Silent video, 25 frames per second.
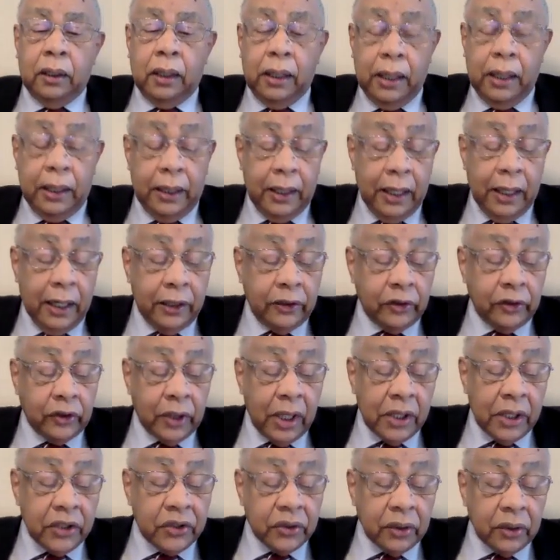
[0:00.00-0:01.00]
an
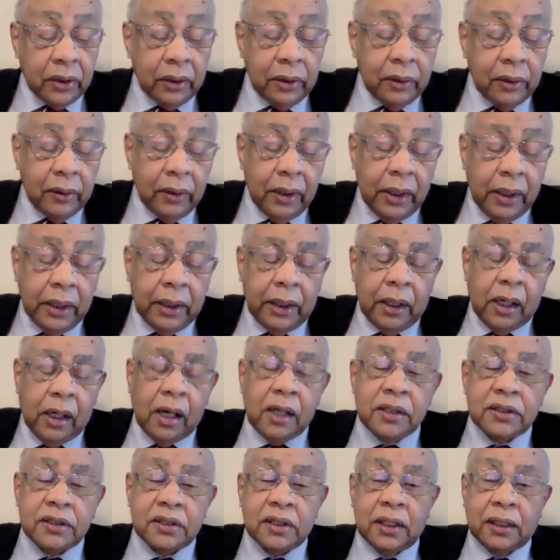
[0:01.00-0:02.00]
education in the
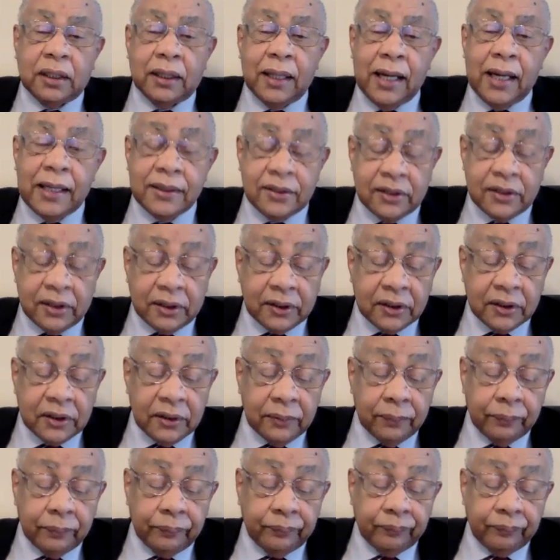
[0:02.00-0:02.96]
arts and classics.